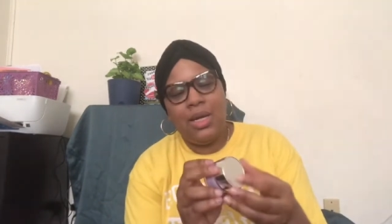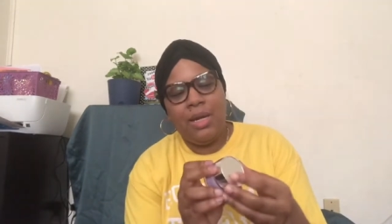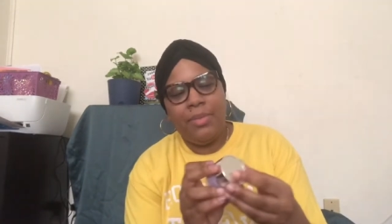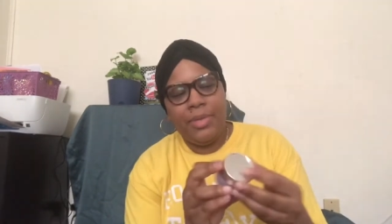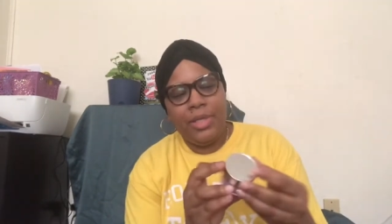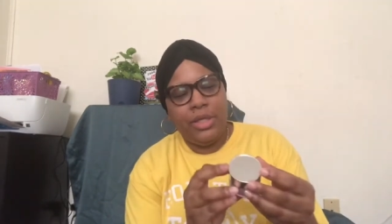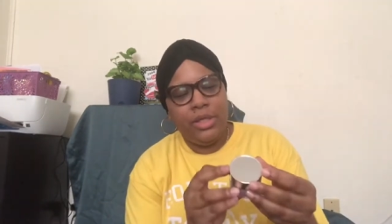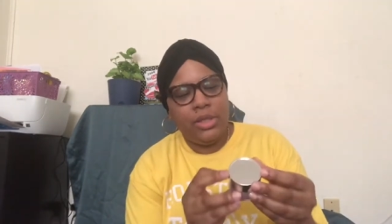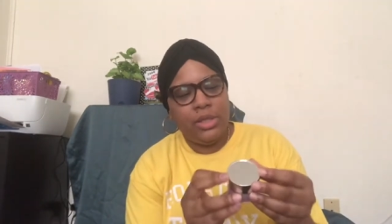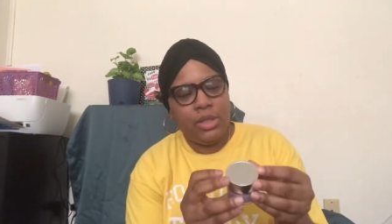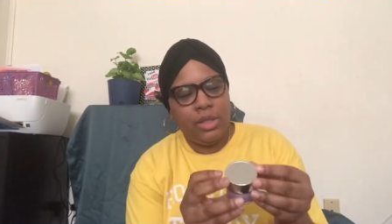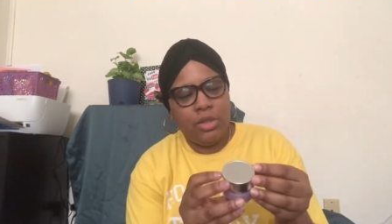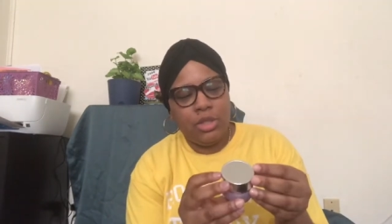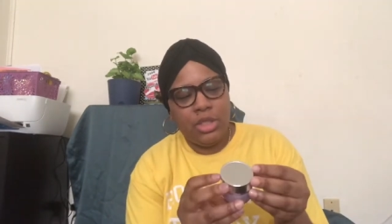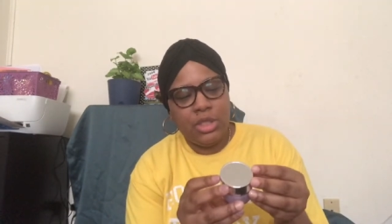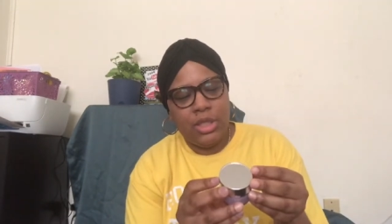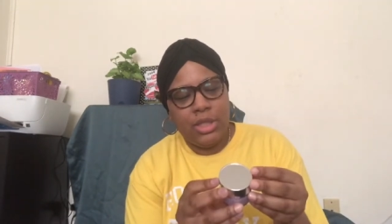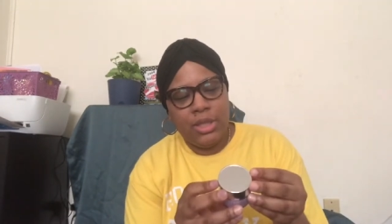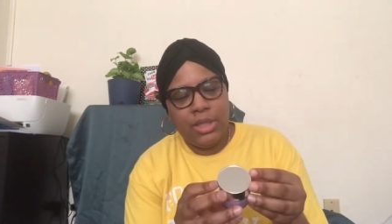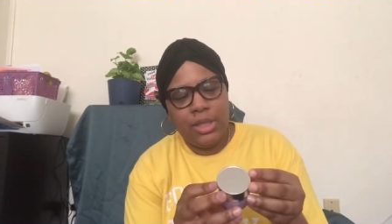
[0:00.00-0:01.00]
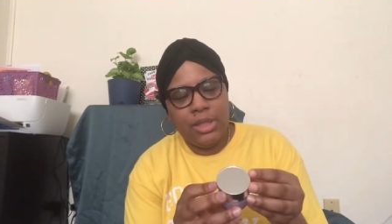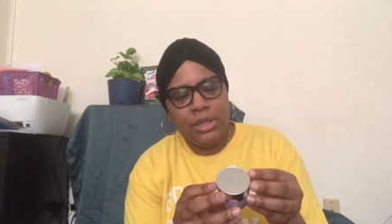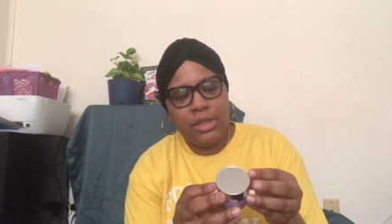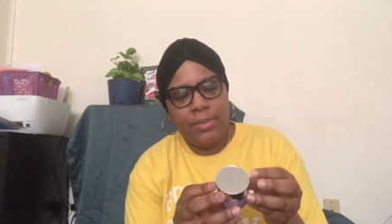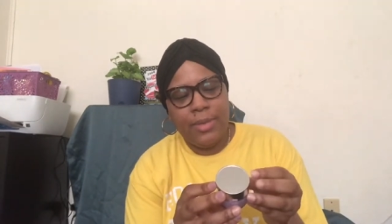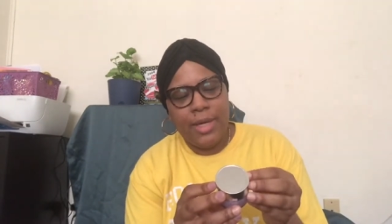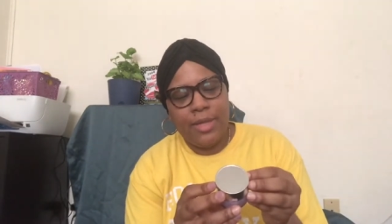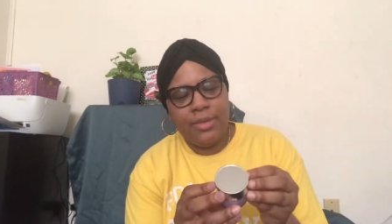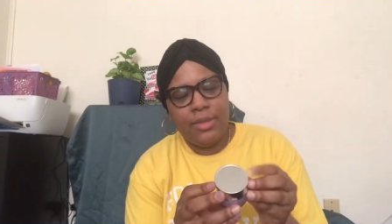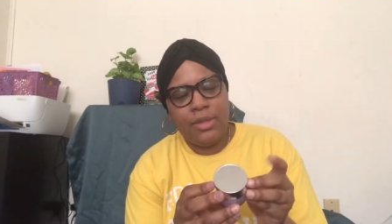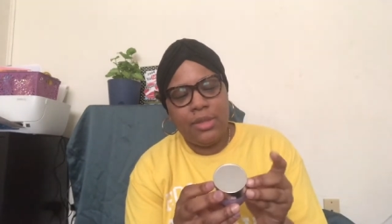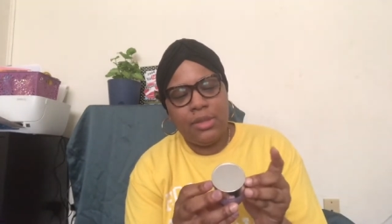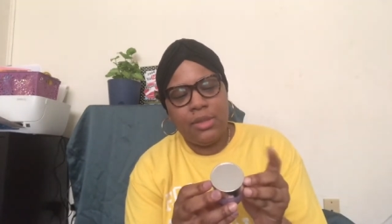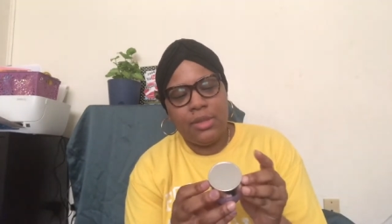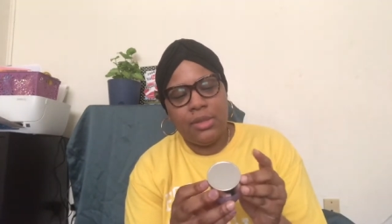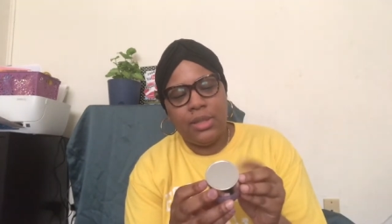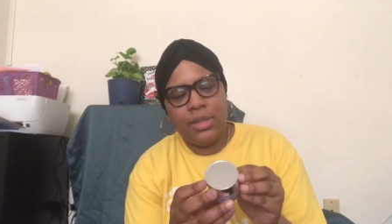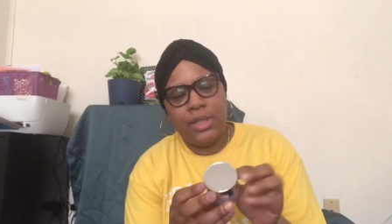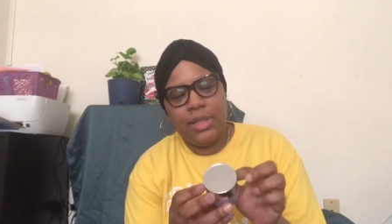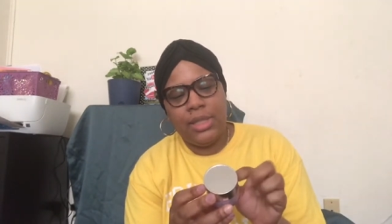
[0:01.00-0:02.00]
I've been hearing so much good things about this.
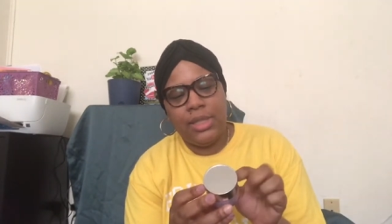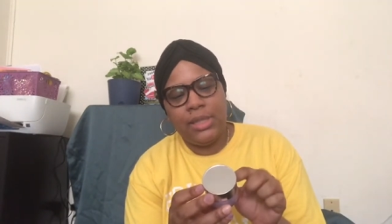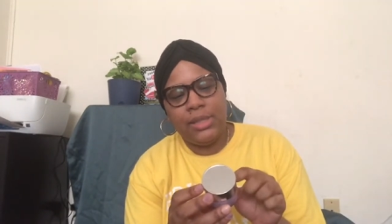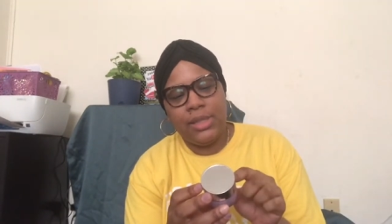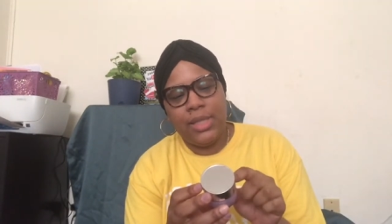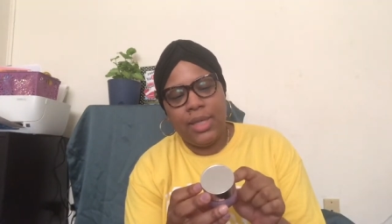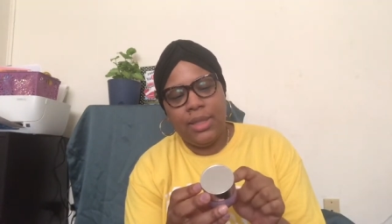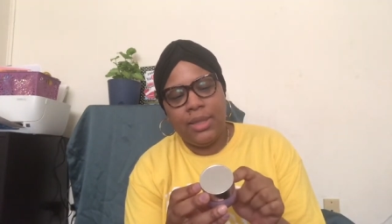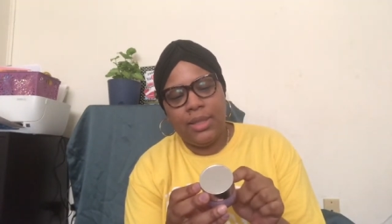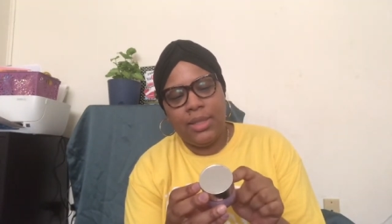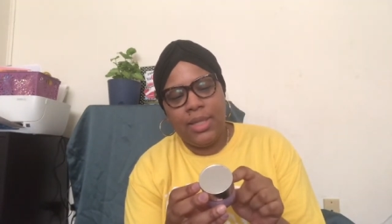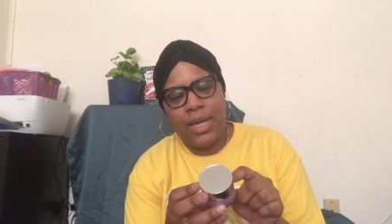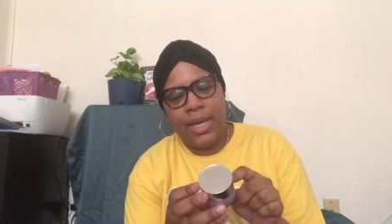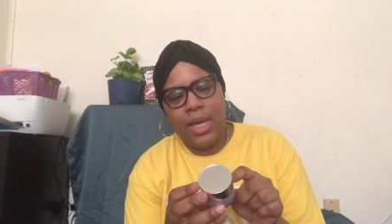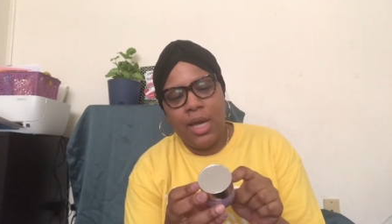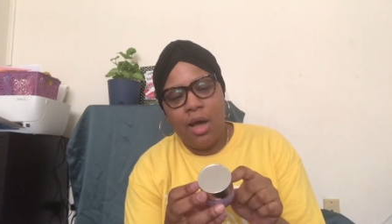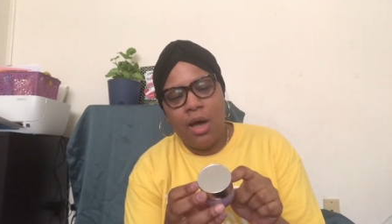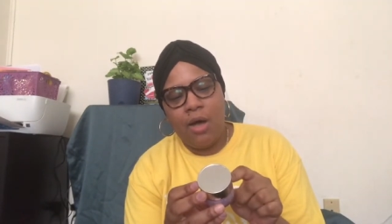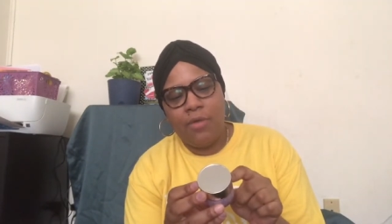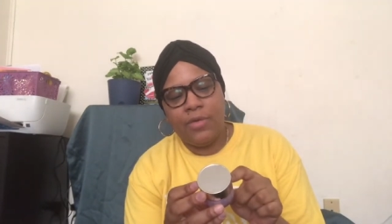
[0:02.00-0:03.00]
Clinique Take the Day Off